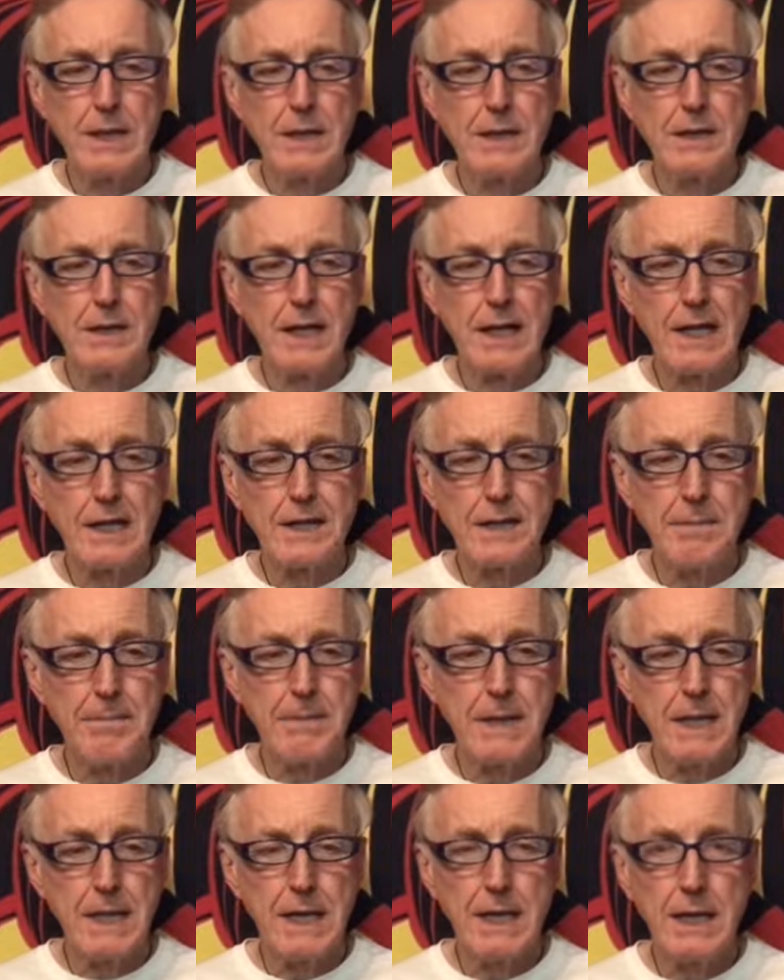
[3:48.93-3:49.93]
So that's the
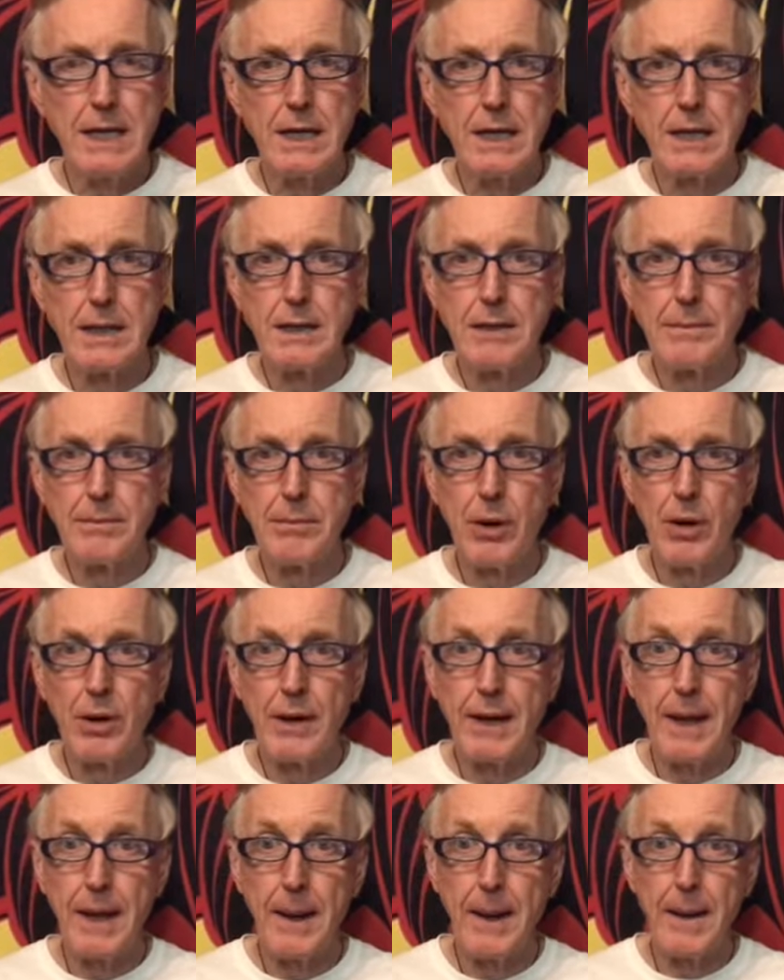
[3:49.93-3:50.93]
mini
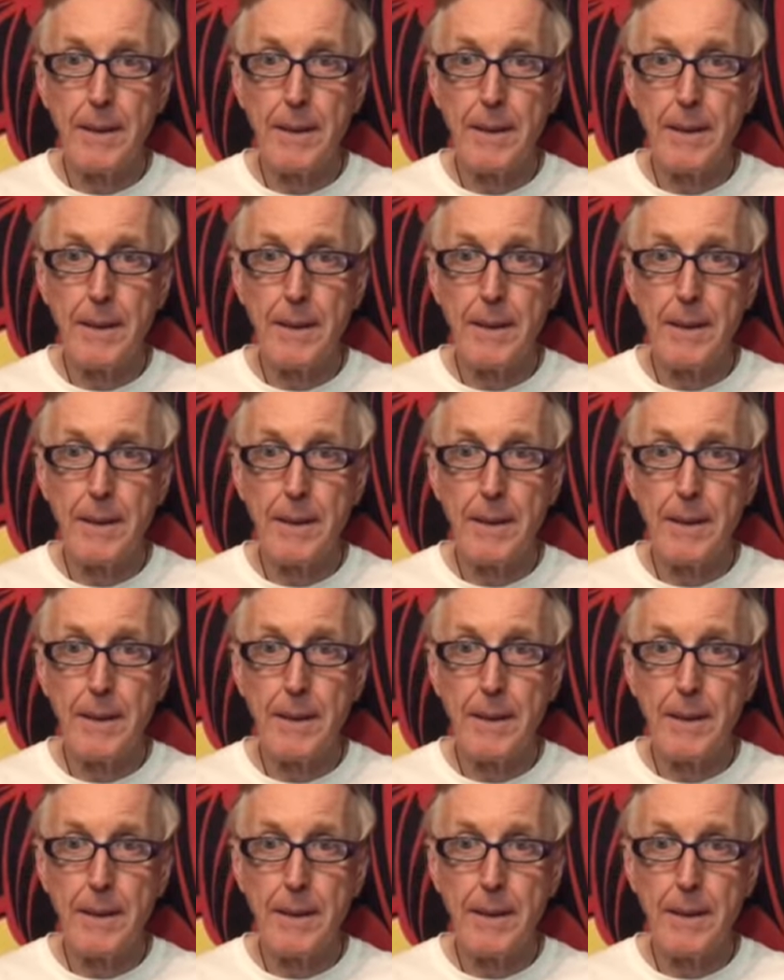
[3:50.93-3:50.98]
pocket